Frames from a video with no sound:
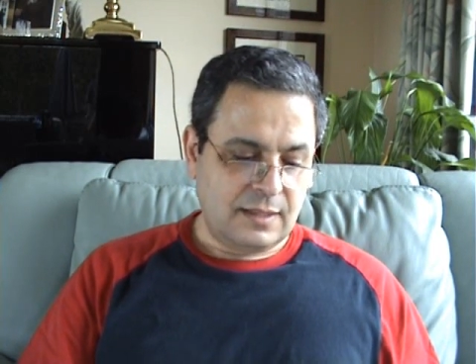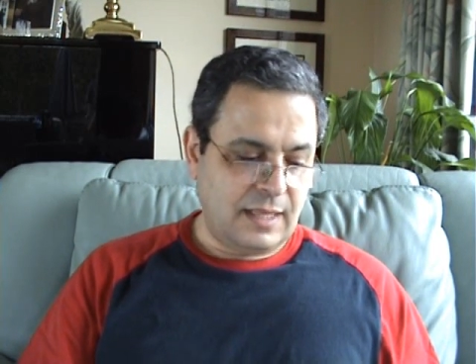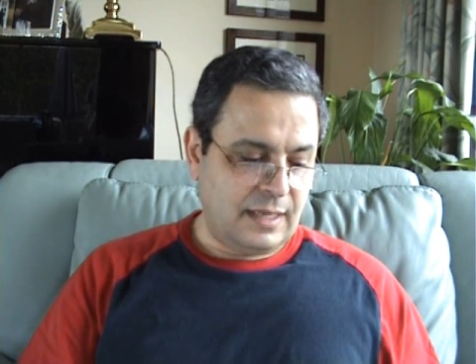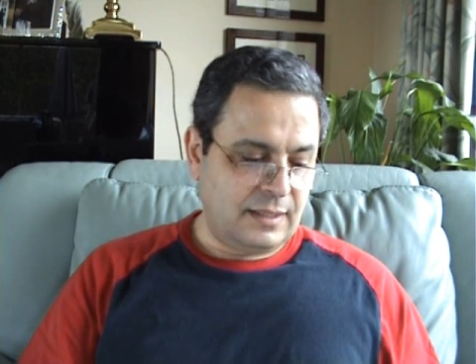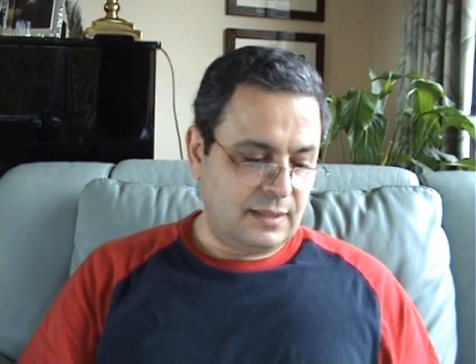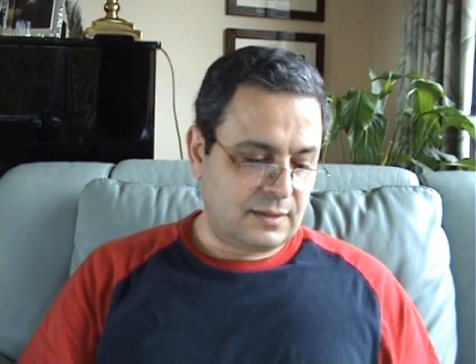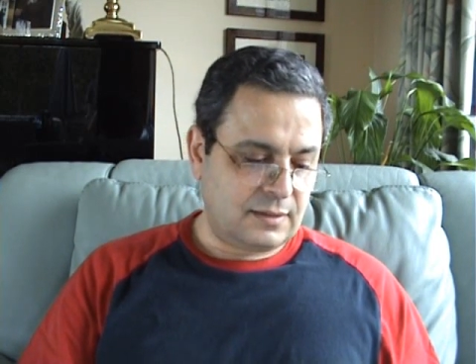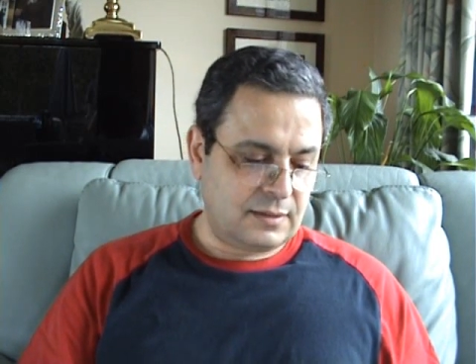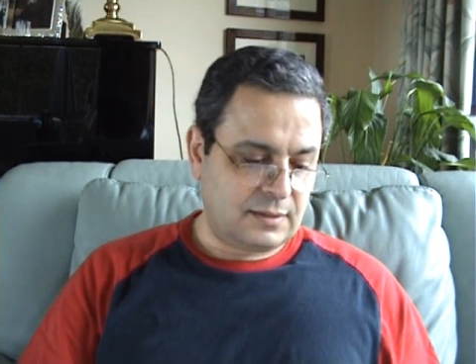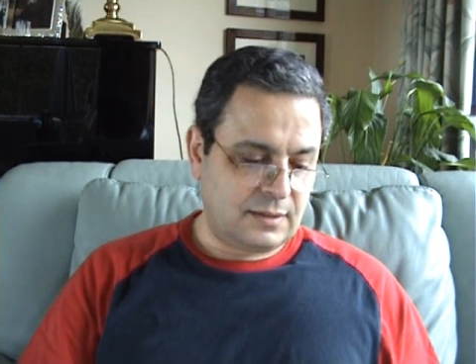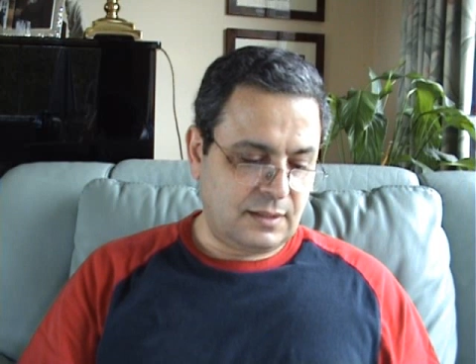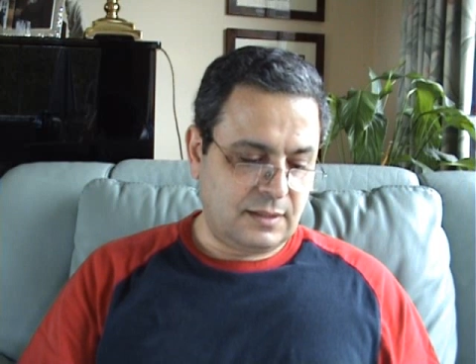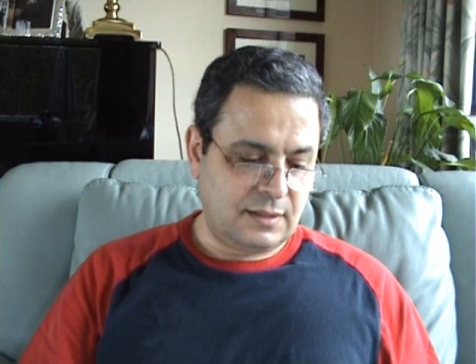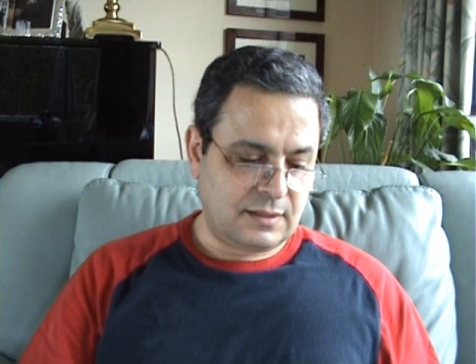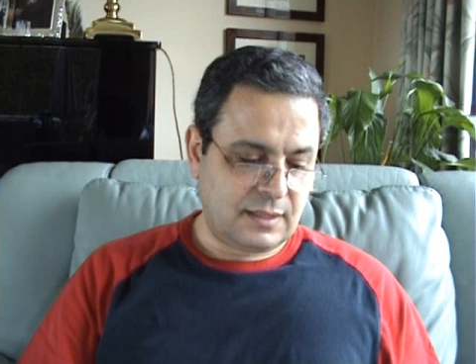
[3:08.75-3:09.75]
Then he
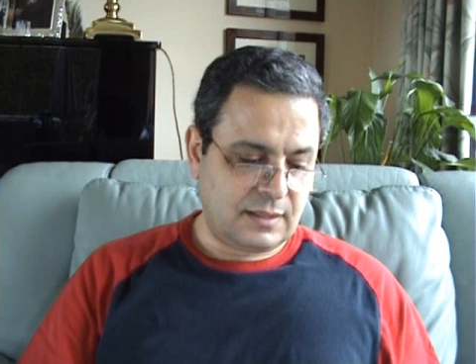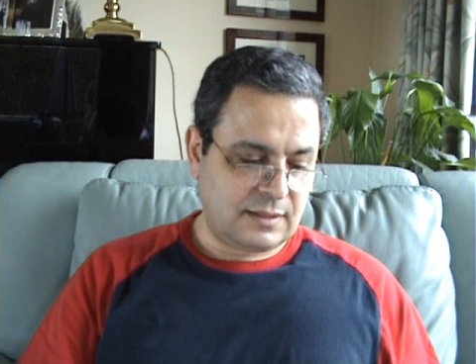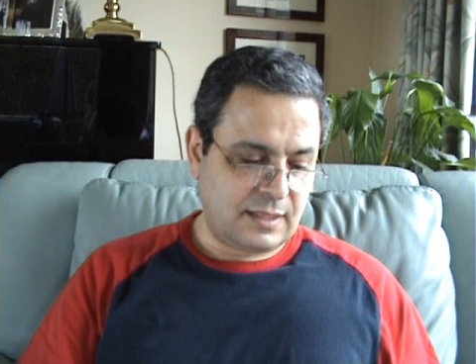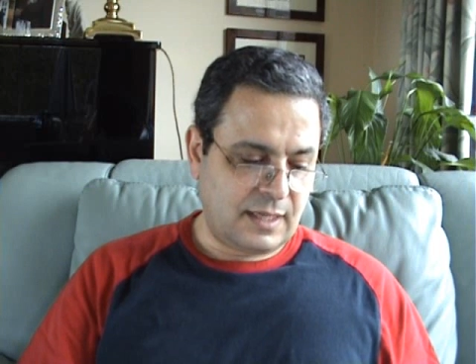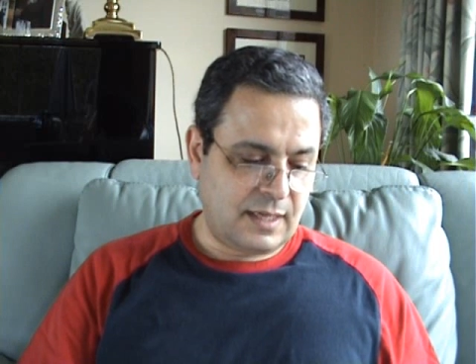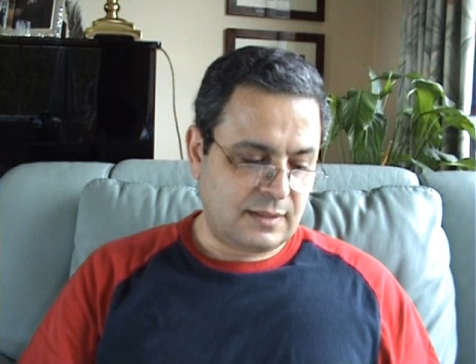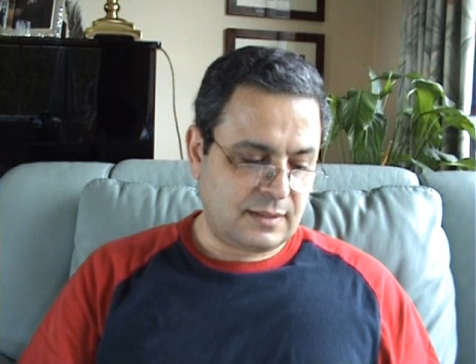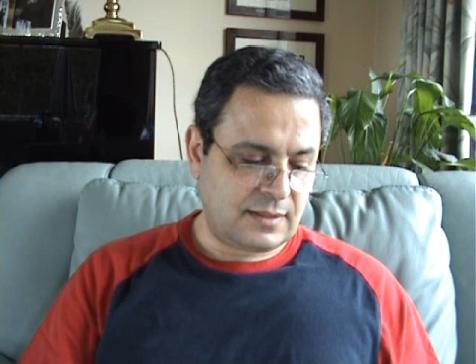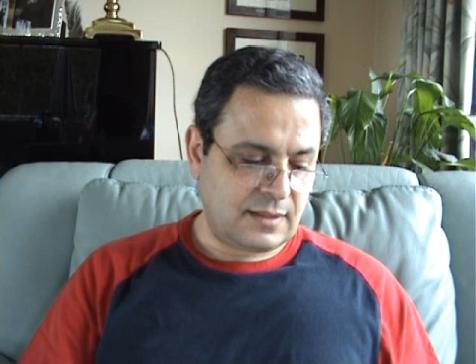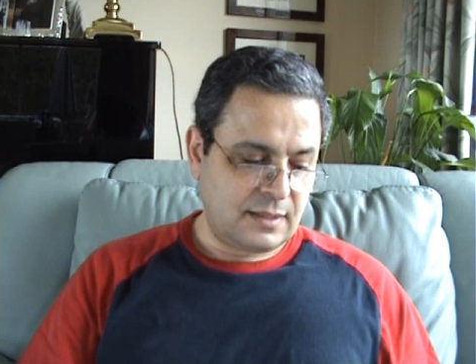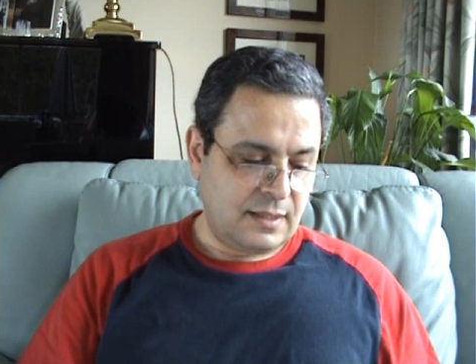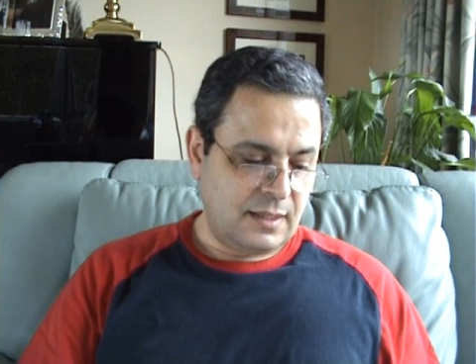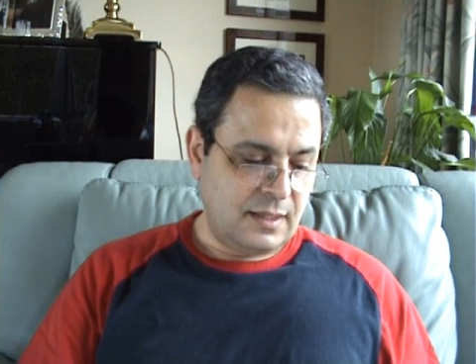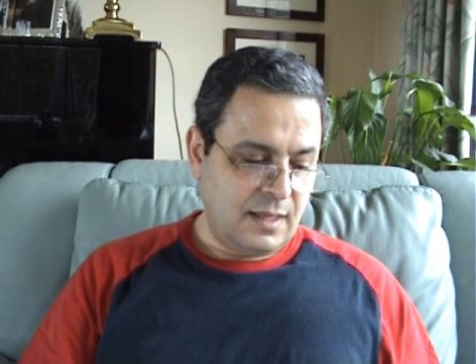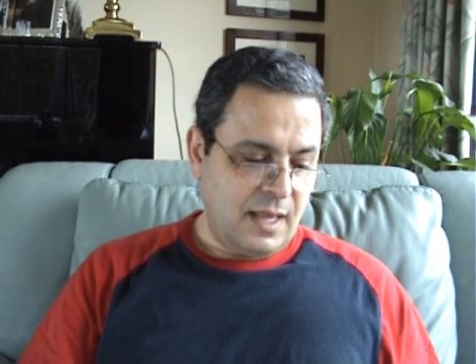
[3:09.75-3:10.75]
continues and says,